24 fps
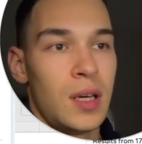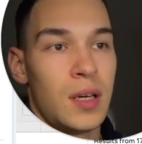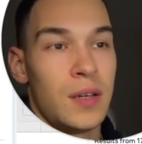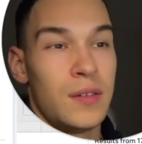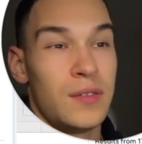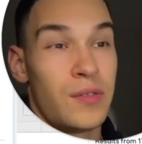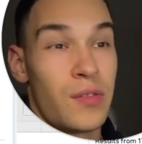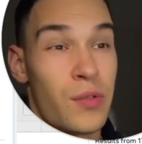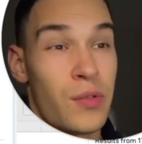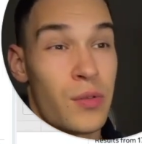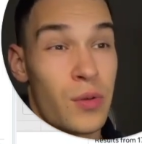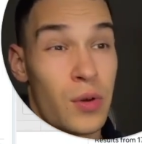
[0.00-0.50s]

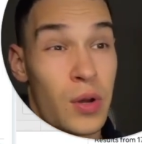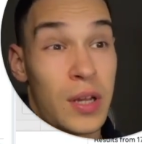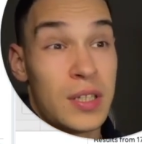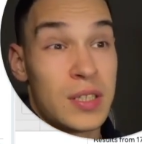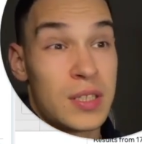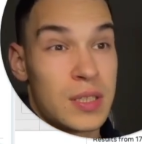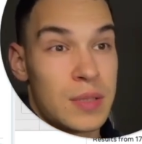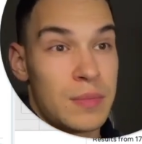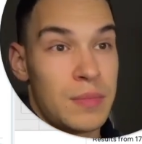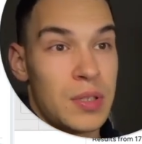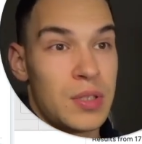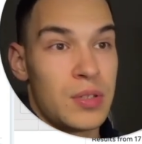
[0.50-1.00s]
30
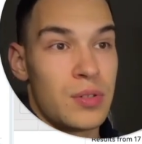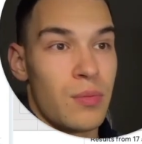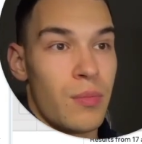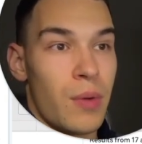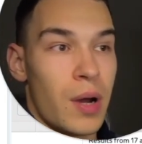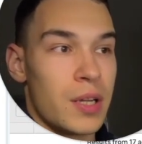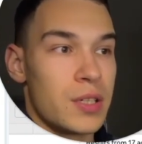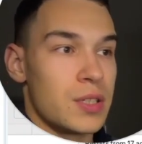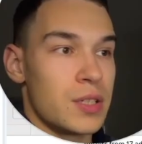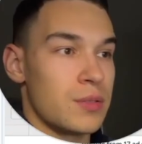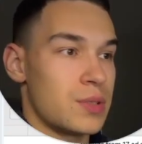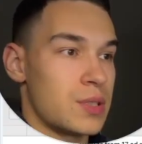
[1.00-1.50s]
is a bit too
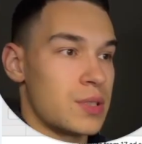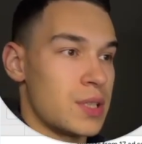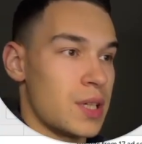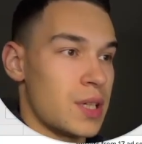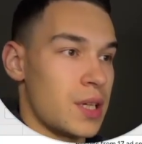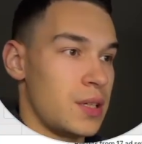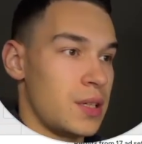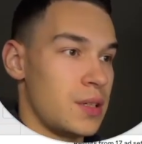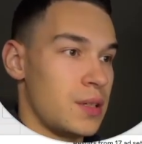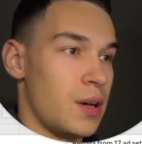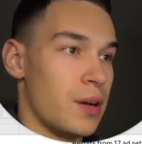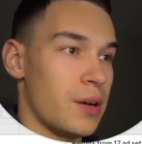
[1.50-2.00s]
much, I would say.
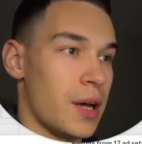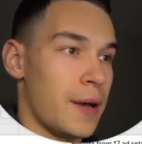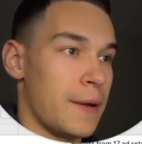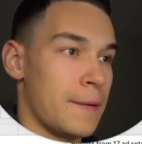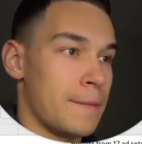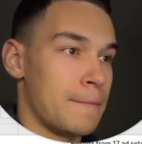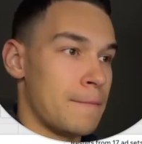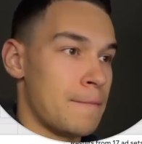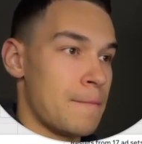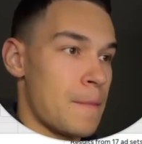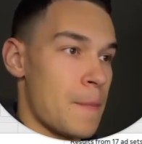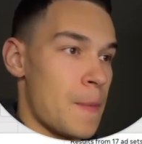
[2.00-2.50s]
Okay,
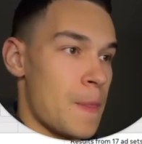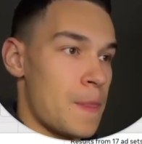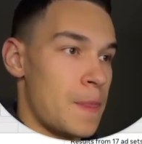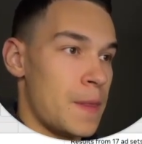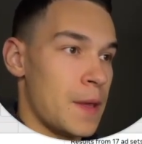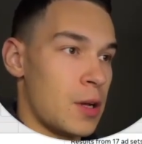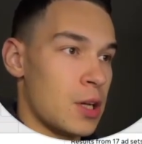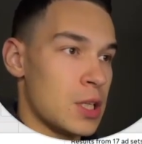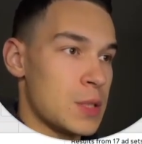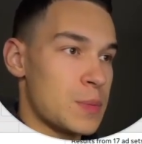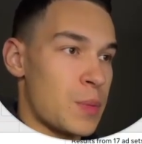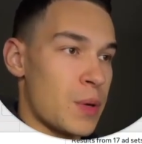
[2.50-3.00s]
the
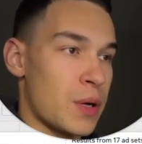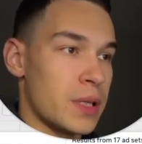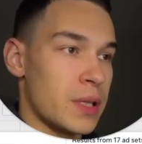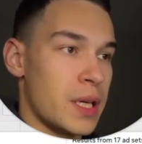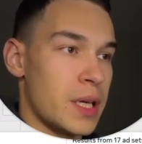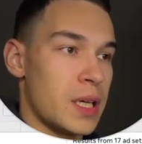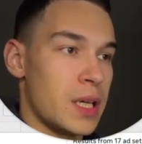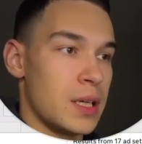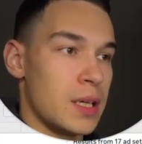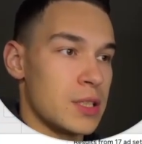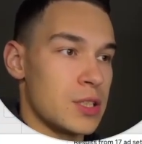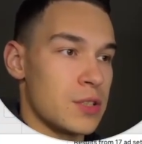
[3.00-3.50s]
cost per
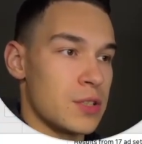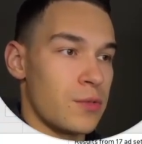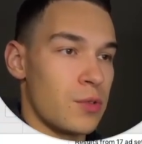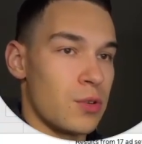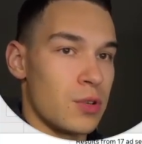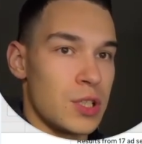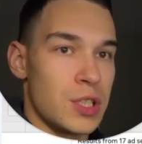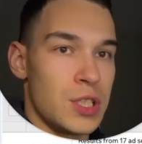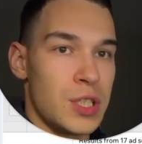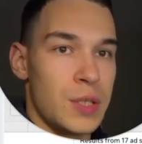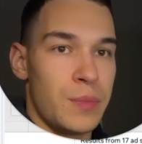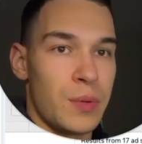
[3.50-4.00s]
click is of
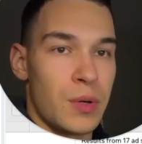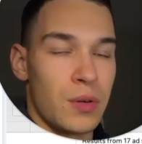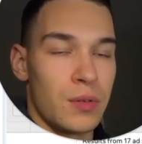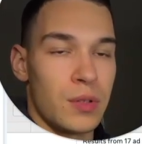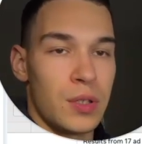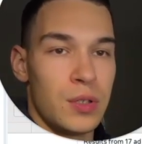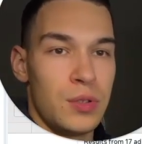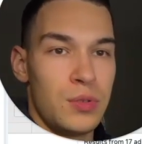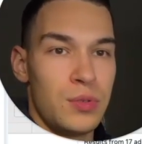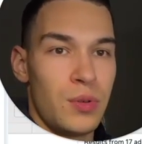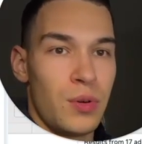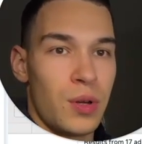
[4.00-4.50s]
course cheaper on
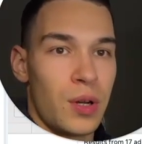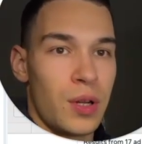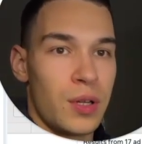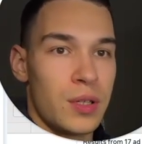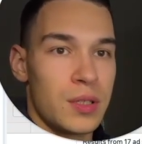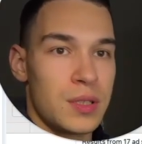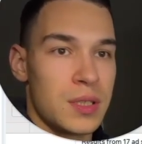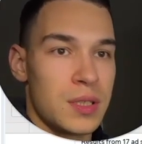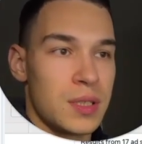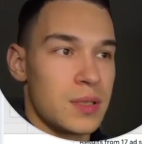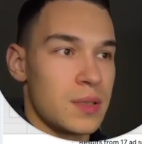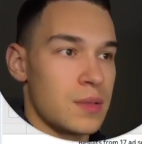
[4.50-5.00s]
the new
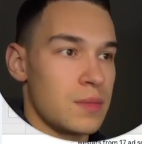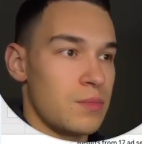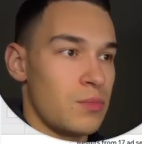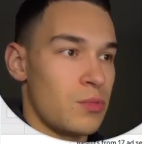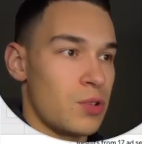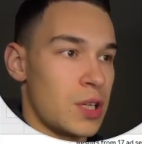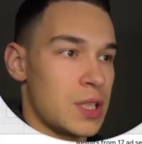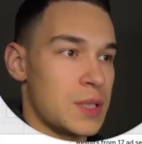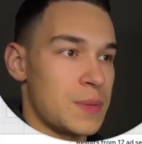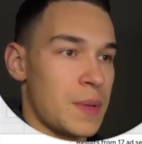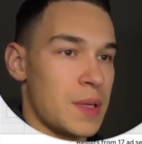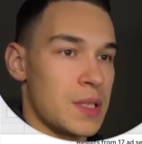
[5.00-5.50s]
audience,
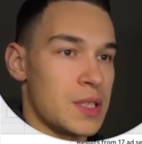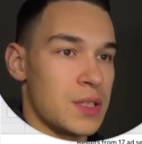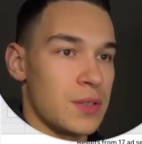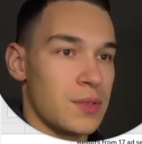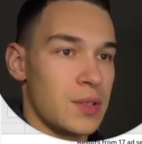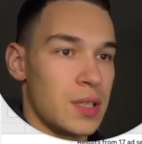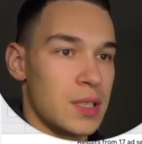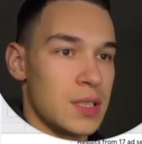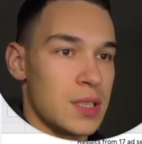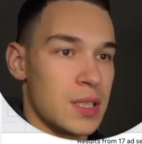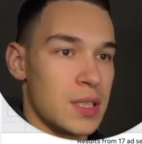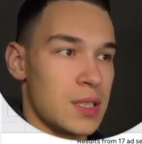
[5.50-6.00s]
more expensive on
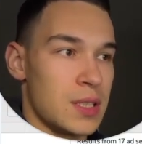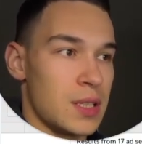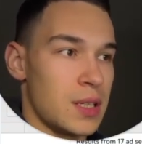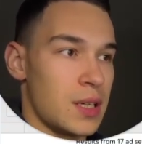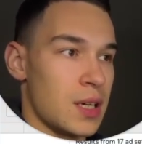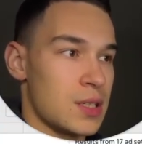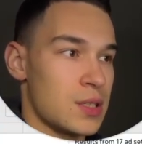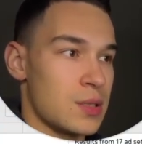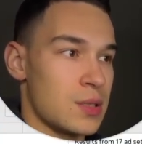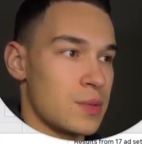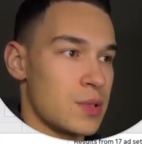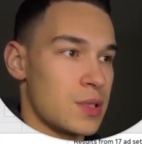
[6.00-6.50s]
the existing
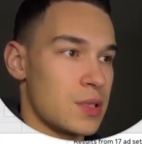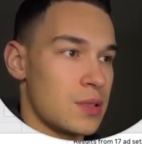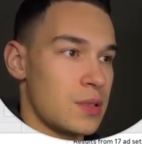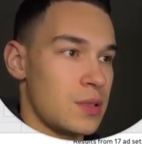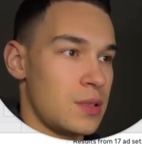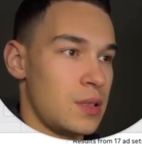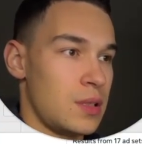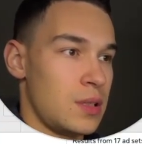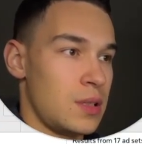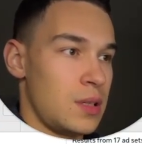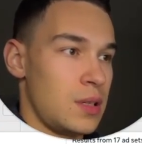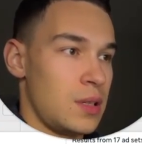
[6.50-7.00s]
customers.
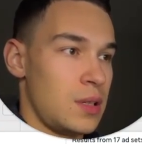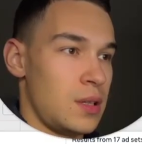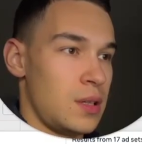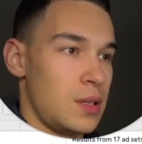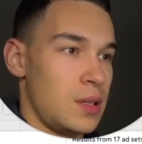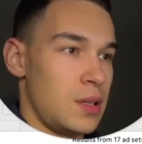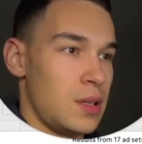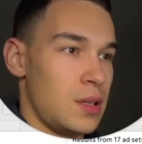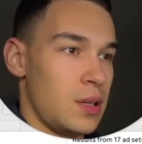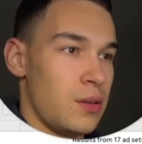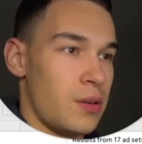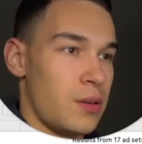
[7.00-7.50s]

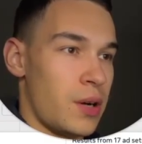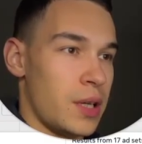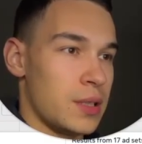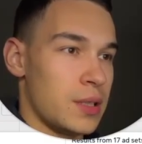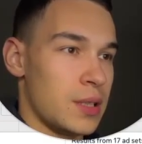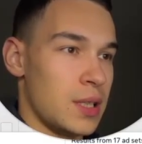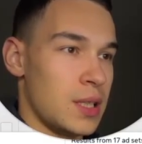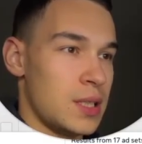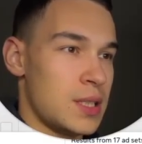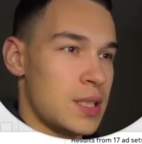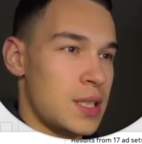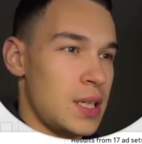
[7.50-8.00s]
All right,
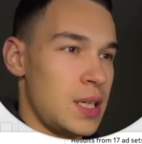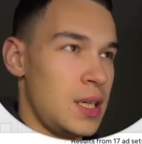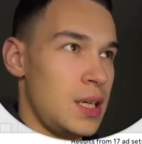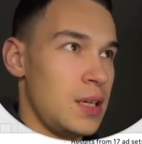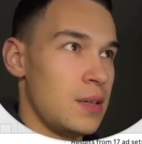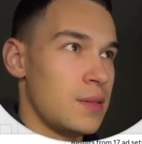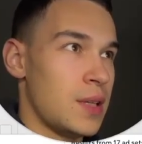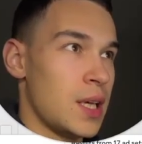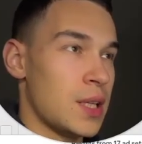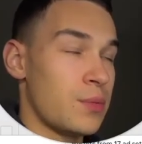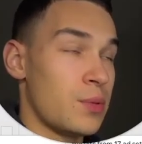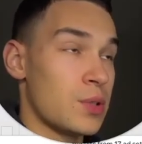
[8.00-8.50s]
let's see.
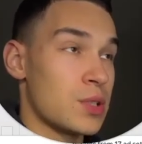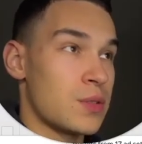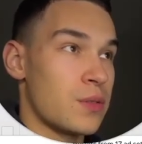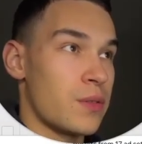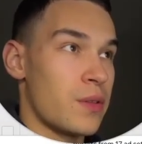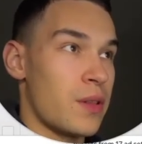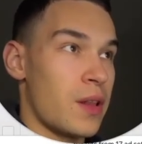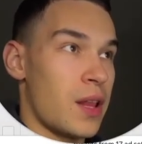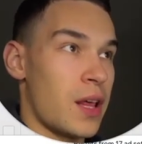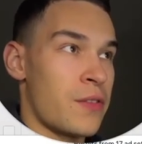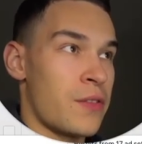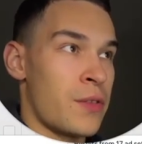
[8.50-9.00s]
That was for
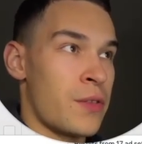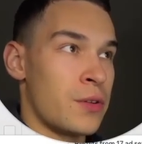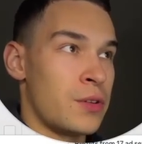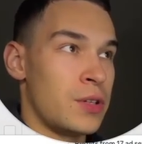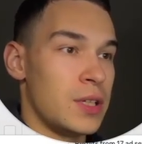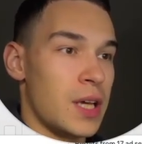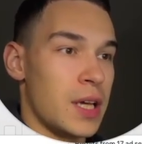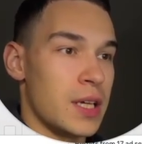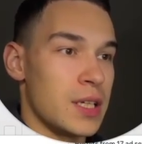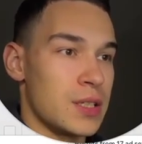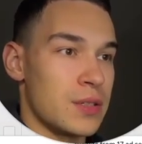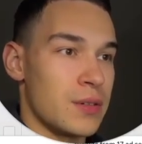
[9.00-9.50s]
the last 30
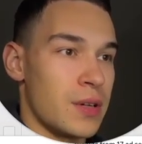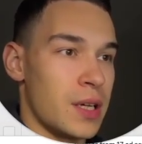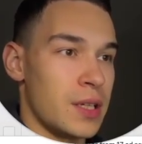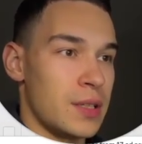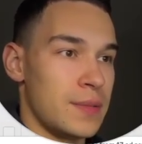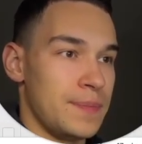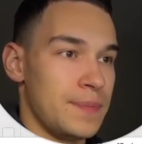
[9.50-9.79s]
days, right?